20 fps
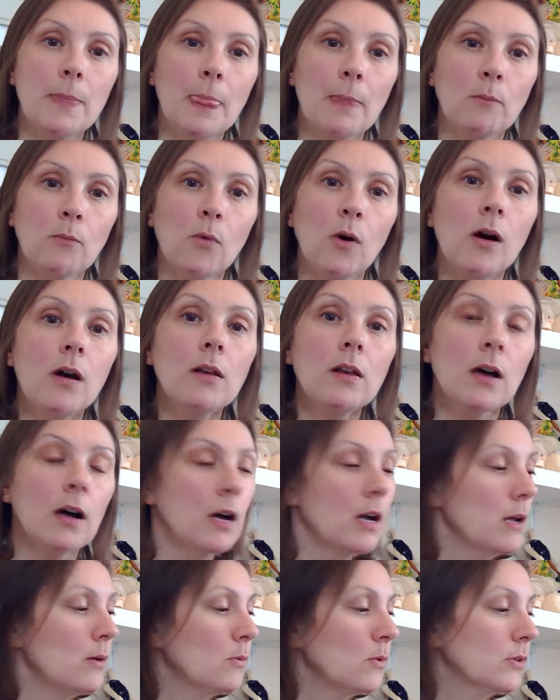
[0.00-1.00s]
While
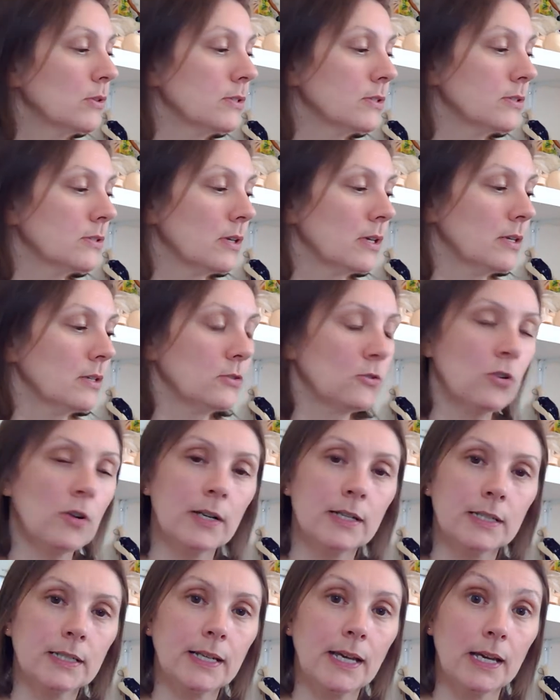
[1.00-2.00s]
I was
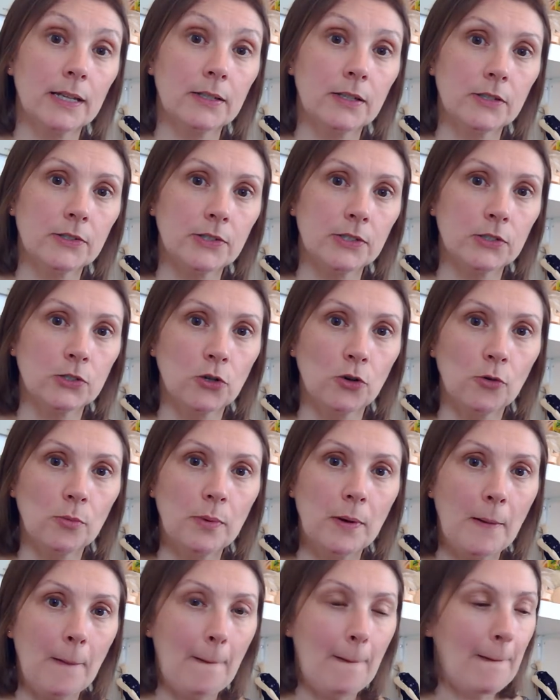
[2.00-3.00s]
trying to get a nursing job,
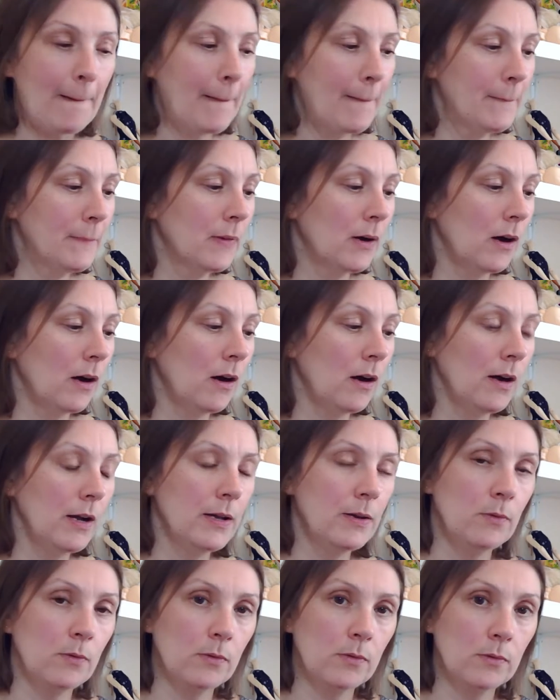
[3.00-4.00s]

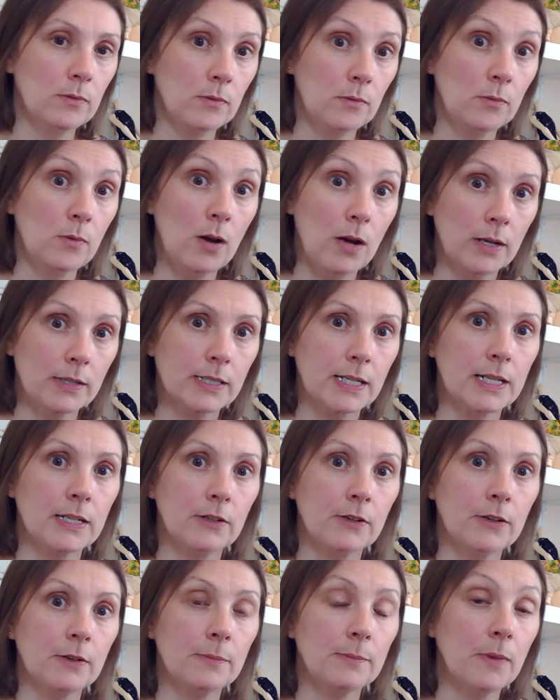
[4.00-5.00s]
I worked in
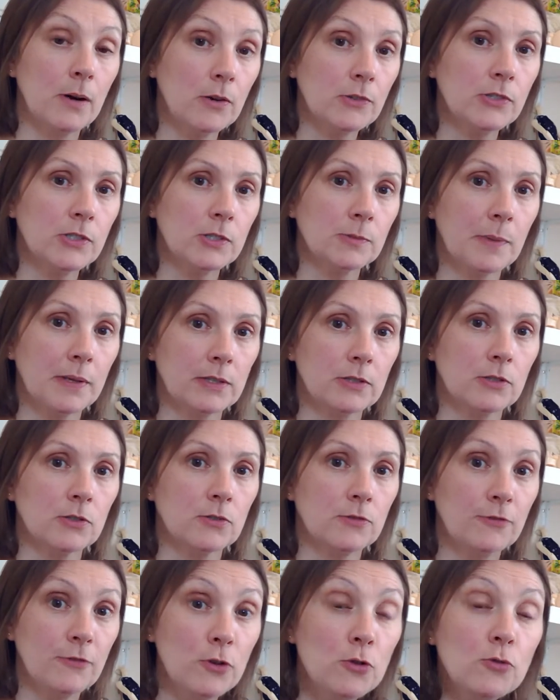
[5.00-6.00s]
a Marks and
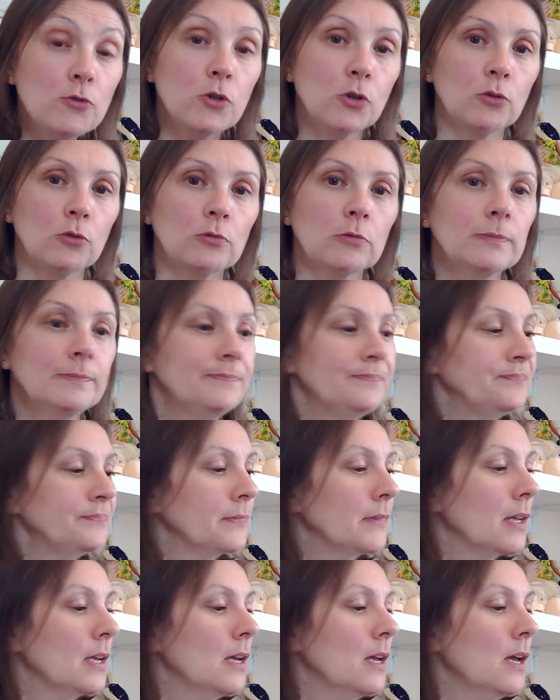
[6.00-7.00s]
Spencer's food hall
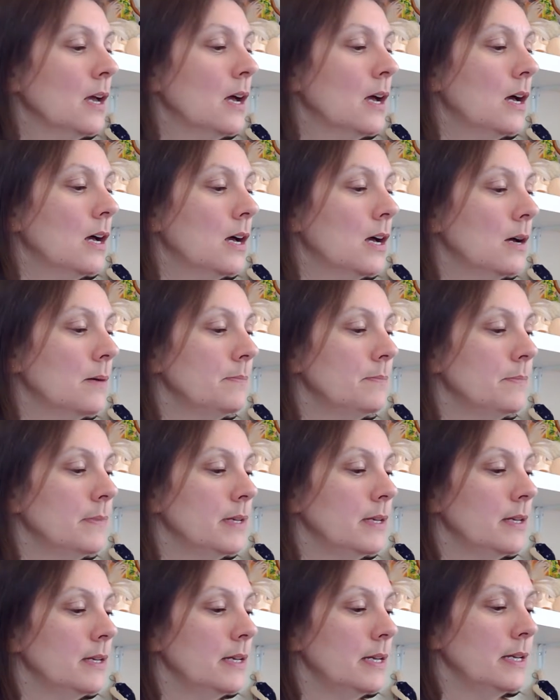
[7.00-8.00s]

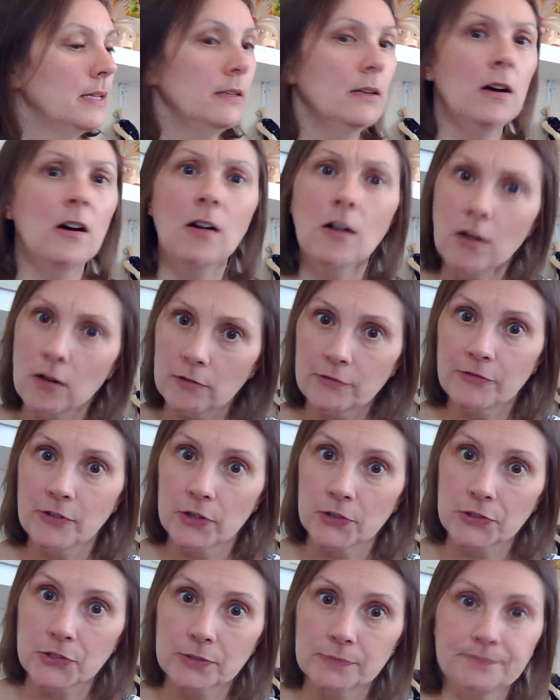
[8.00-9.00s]
in
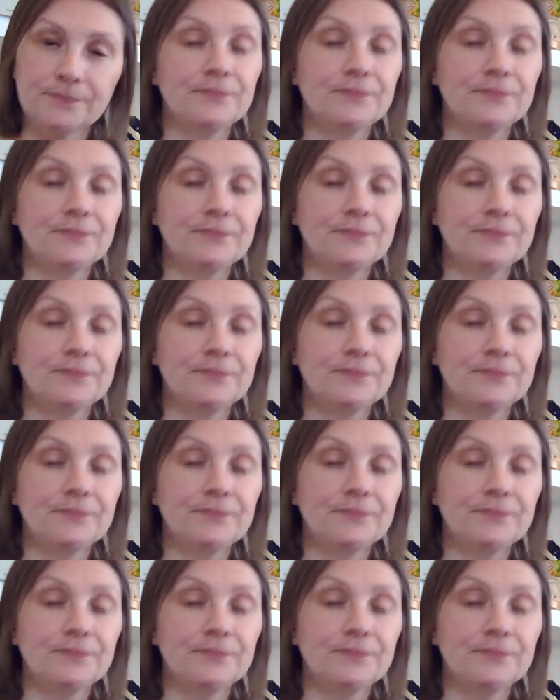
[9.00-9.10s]
Hertford,